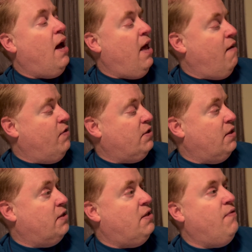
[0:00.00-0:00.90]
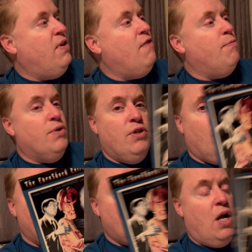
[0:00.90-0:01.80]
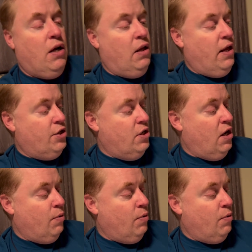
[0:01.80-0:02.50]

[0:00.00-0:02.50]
I have this on this DVD from this Euroshock collection here,